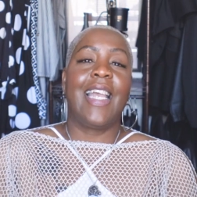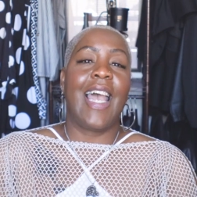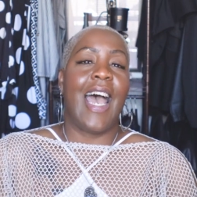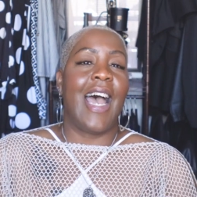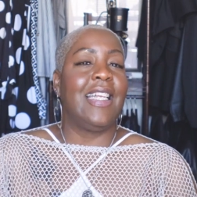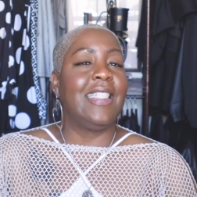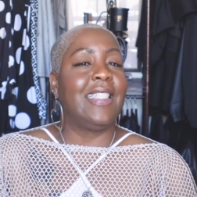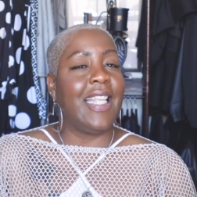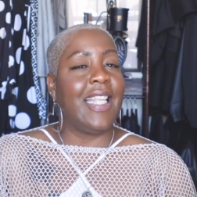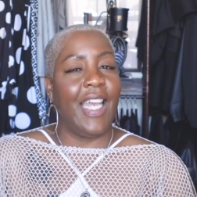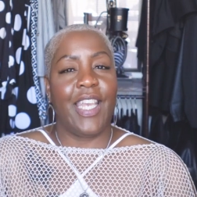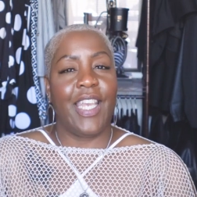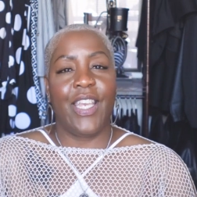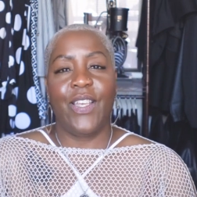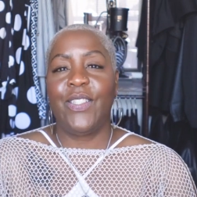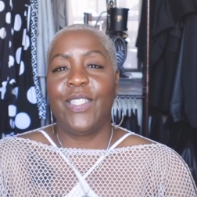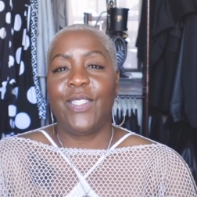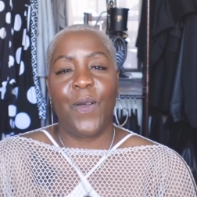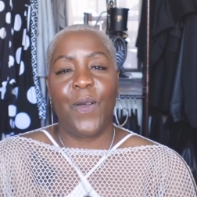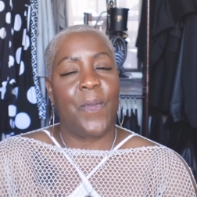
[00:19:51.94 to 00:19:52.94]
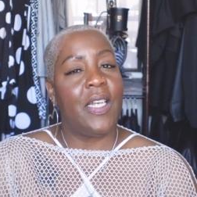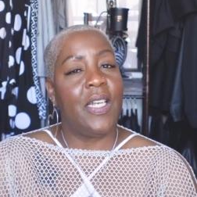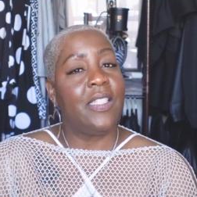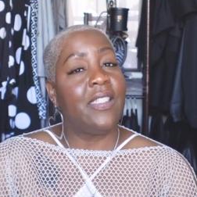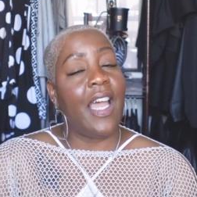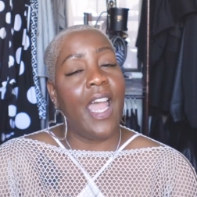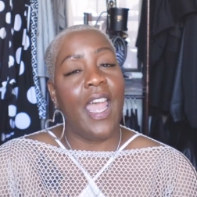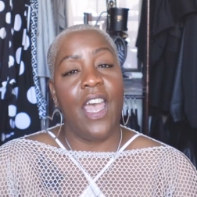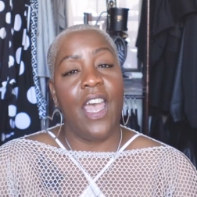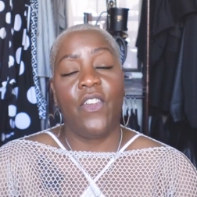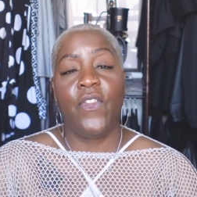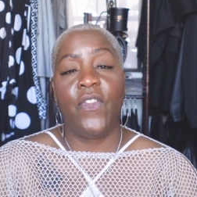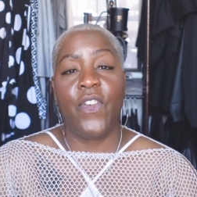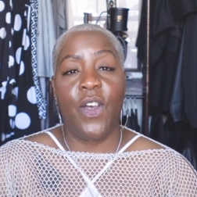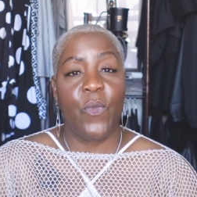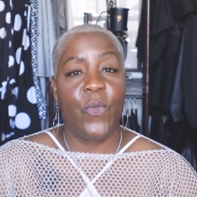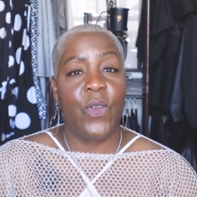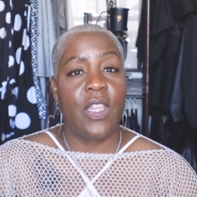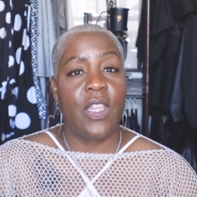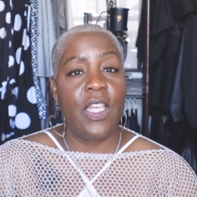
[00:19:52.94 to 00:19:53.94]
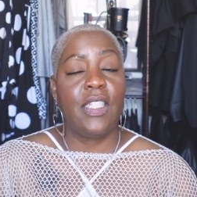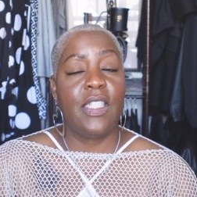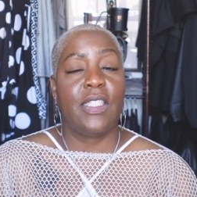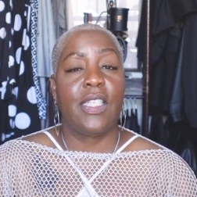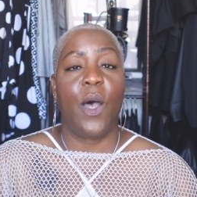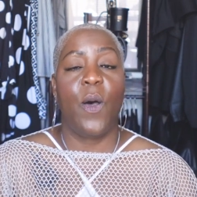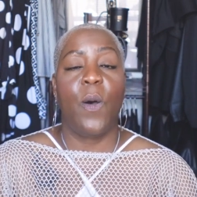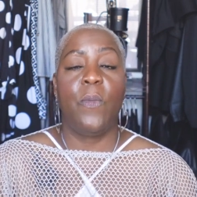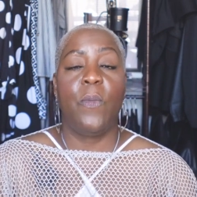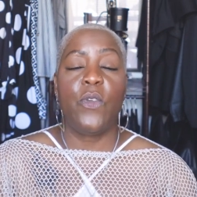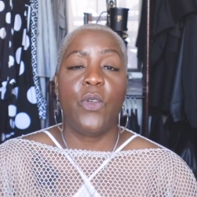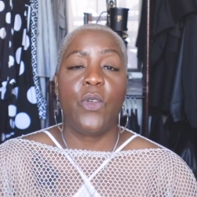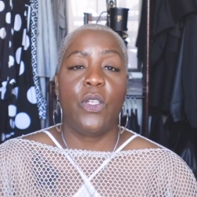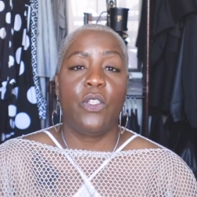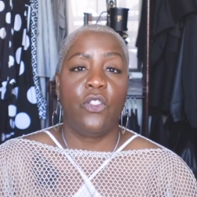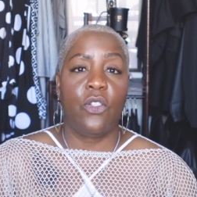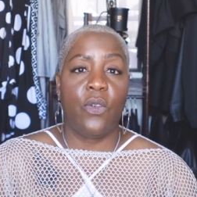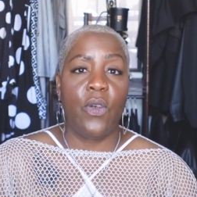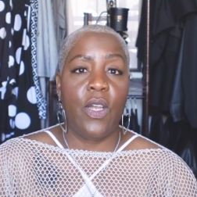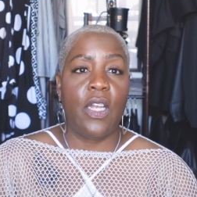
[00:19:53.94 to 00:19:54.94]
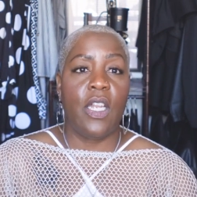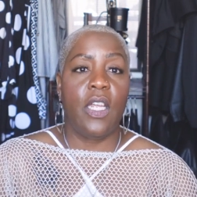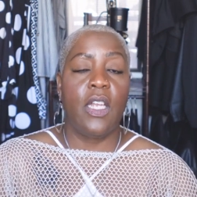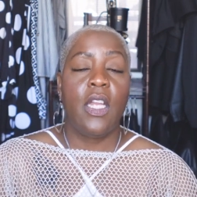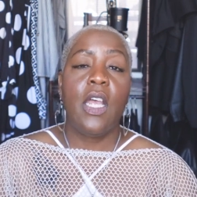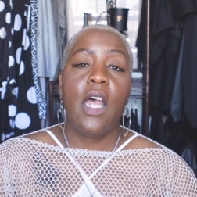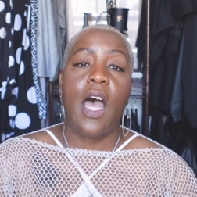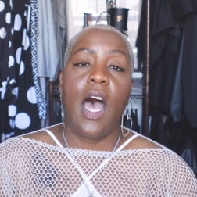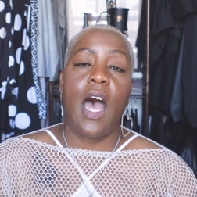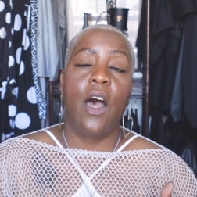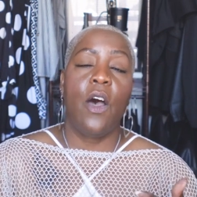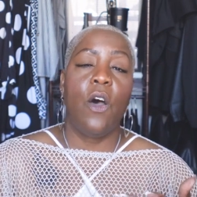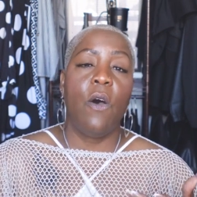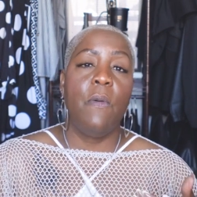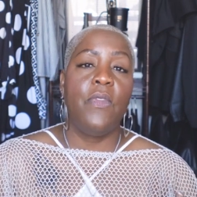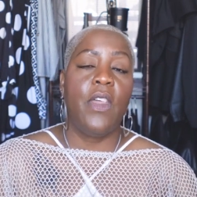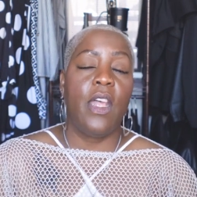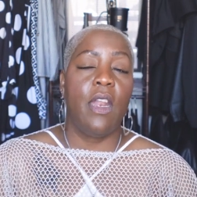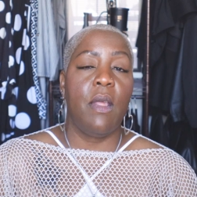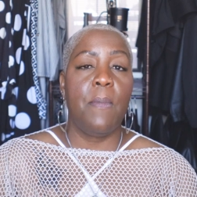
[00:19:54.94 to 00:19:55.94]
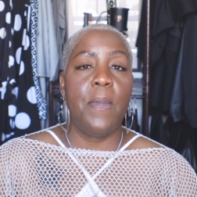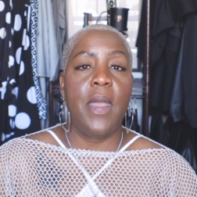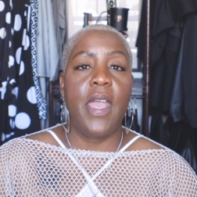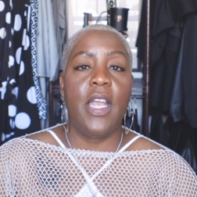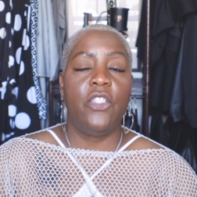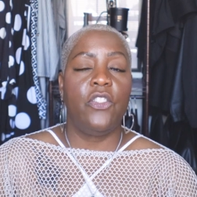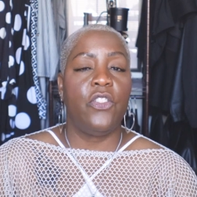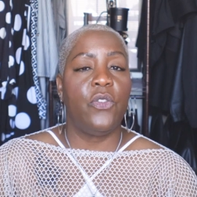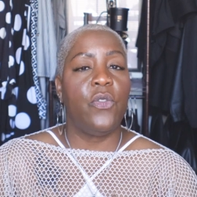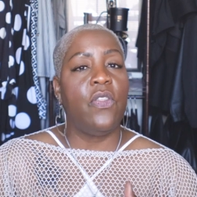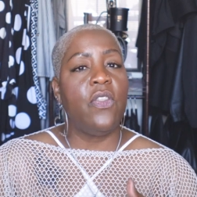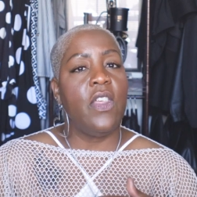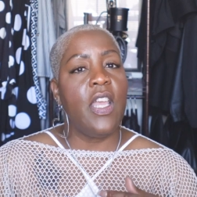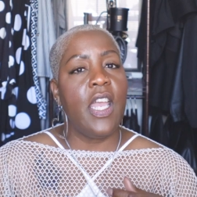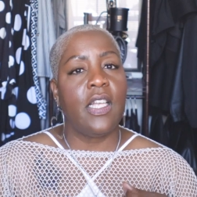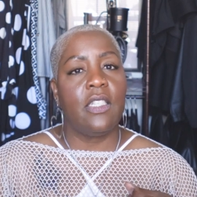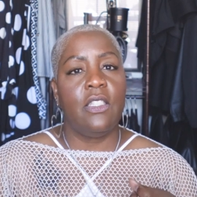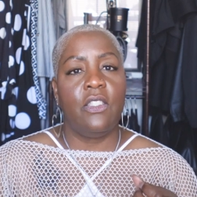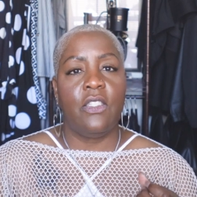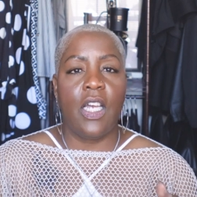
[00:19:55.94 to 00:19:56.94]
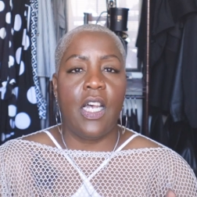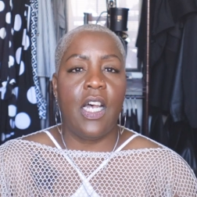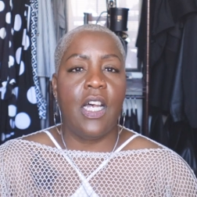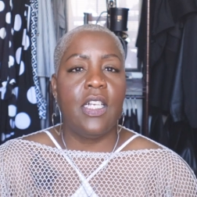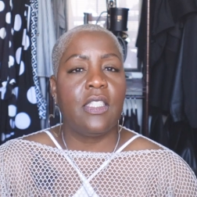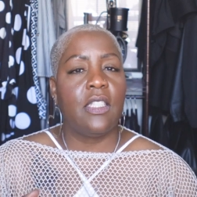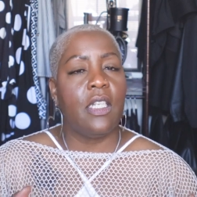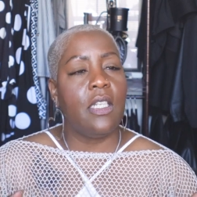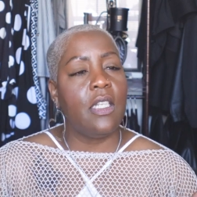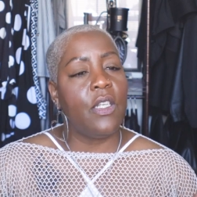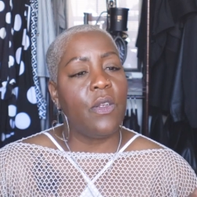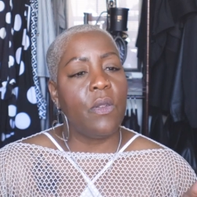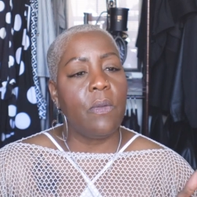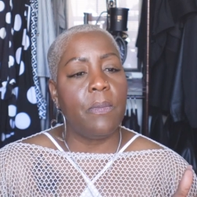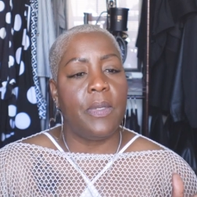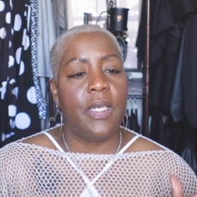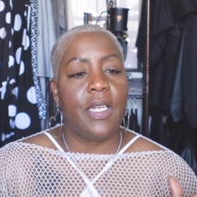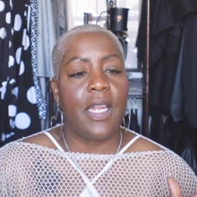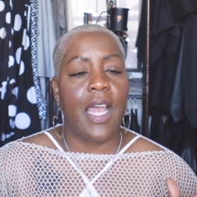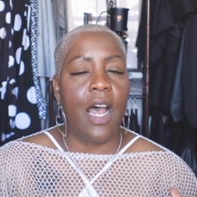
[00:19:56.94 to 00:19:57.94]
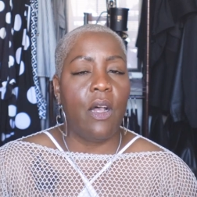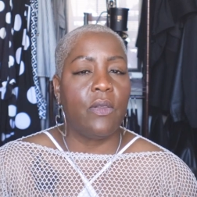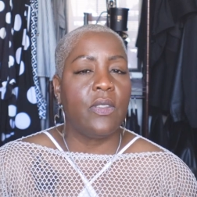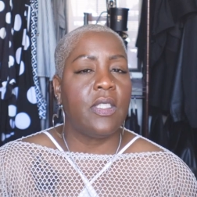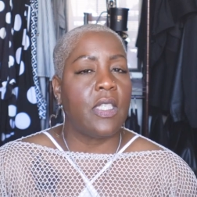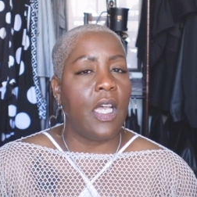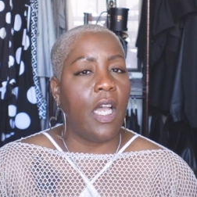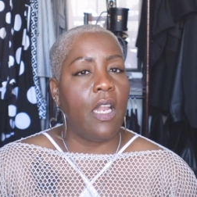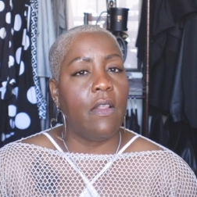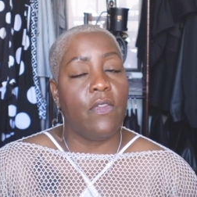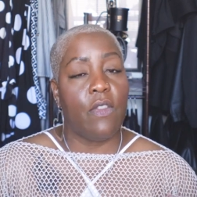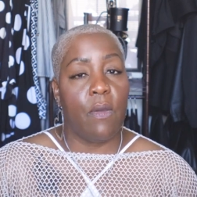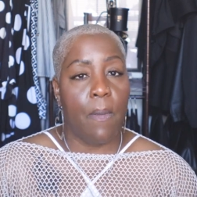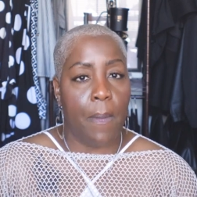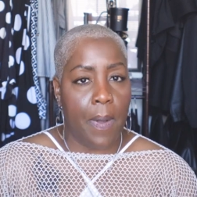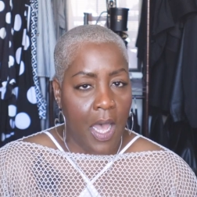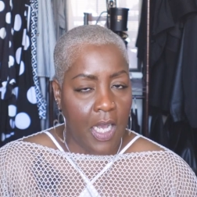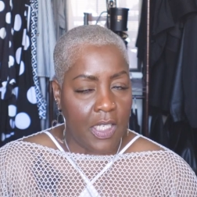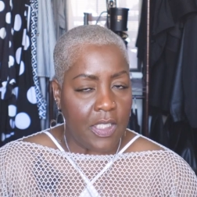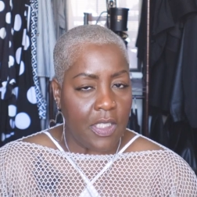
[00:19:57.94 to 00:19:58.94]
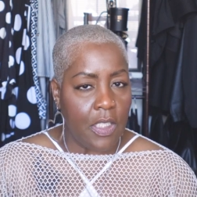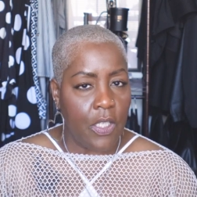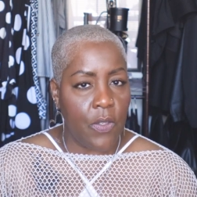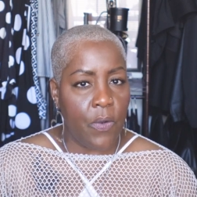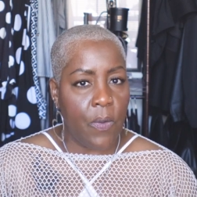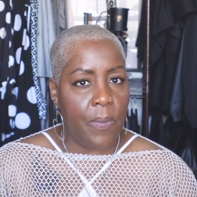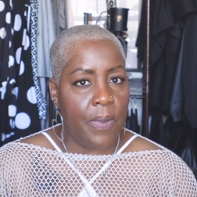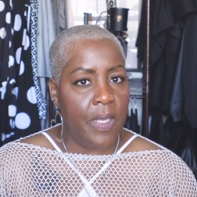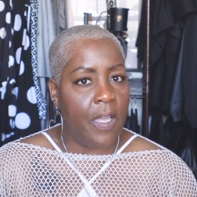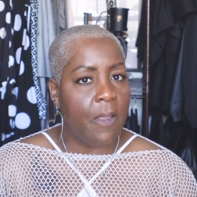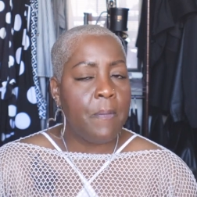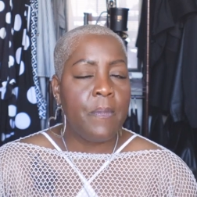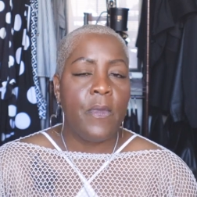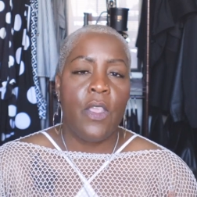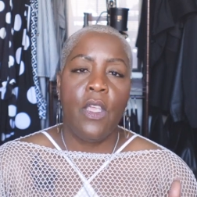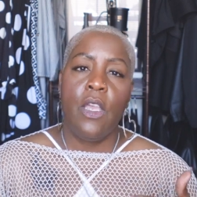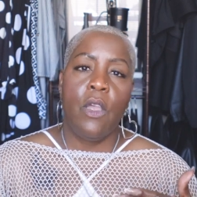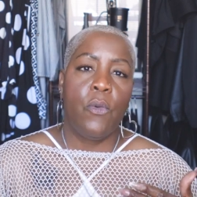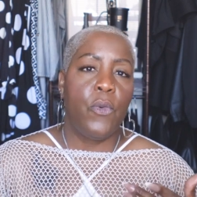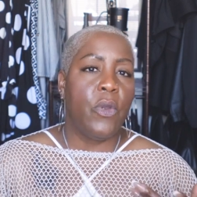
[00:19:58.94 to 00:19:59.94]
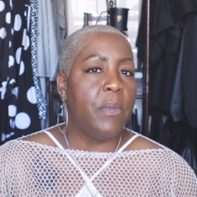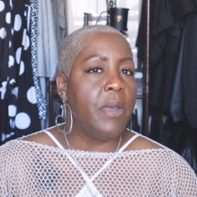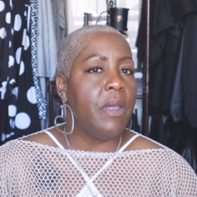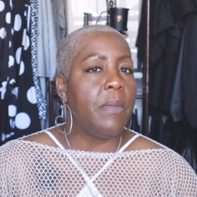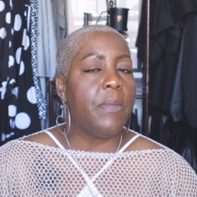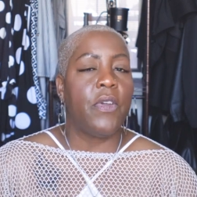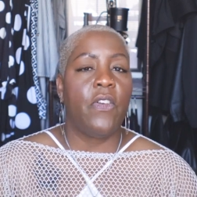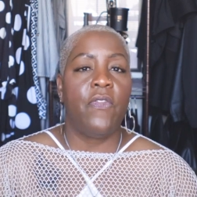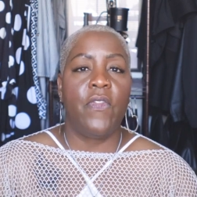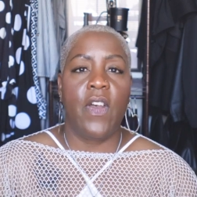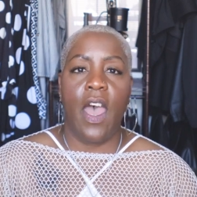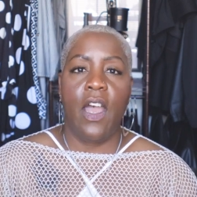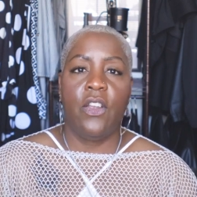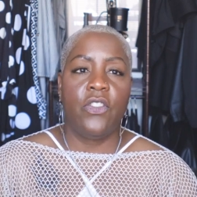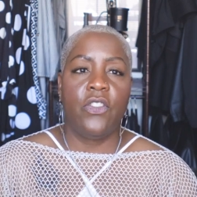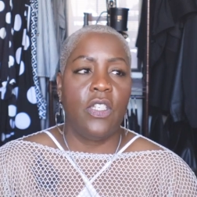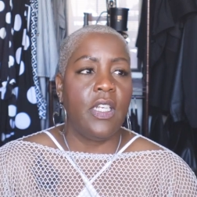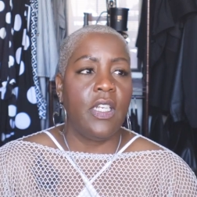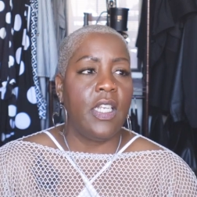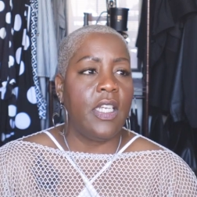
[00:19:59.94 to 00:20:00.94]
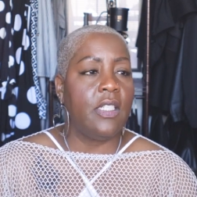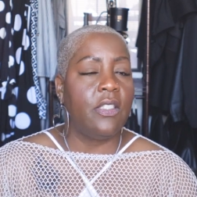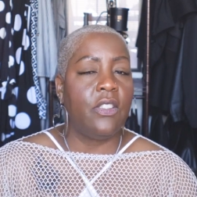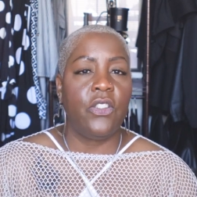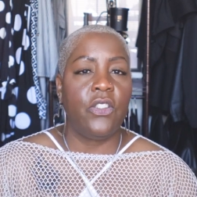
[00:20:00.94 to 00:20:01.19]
Guys, Thank you so much. I had fun with this. I hope you enjoyed it. I hope that it made you think just a little bit outside of the box a little bit. Remember, fashion is